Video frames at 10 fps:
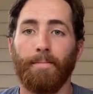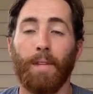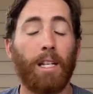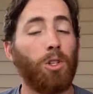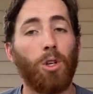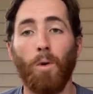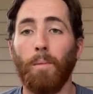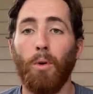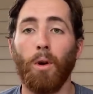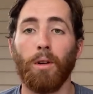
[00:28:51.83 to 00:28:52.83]
It's so
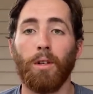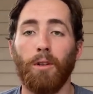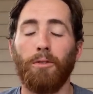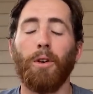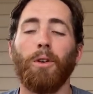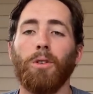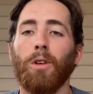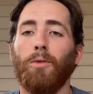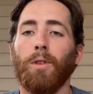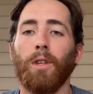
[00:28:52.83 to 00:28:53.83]
important to fill
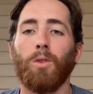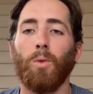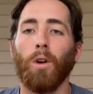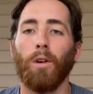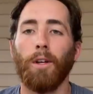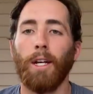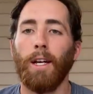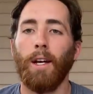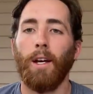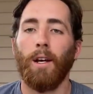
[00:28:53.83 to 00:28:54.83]
yourself with this word
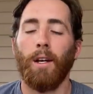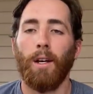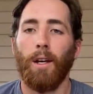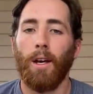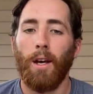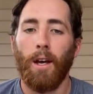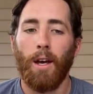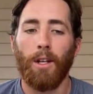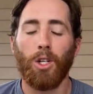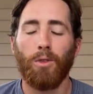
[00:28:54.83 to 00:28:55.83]

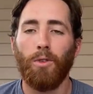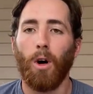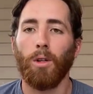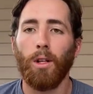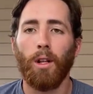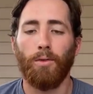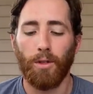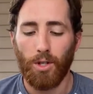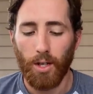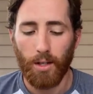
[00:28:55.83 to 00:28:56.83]
and just fall in love
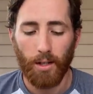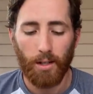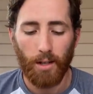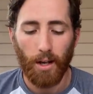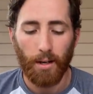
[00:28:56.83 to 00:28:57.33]
with Jesus.